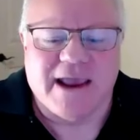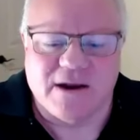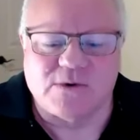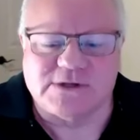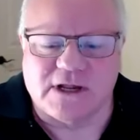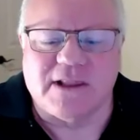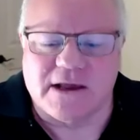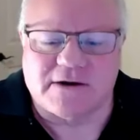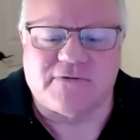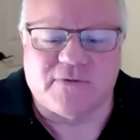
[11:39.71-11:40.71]
And it was a
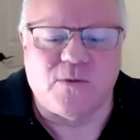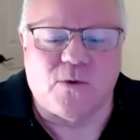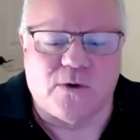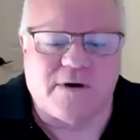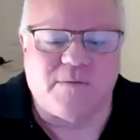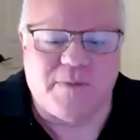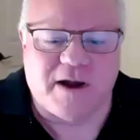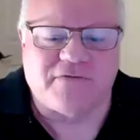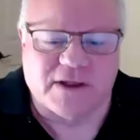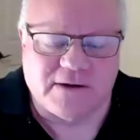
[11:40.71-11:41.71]
letter from Warren
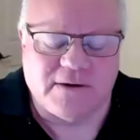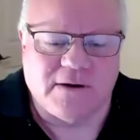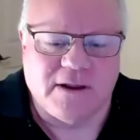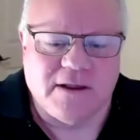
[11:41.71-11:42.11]
Buffett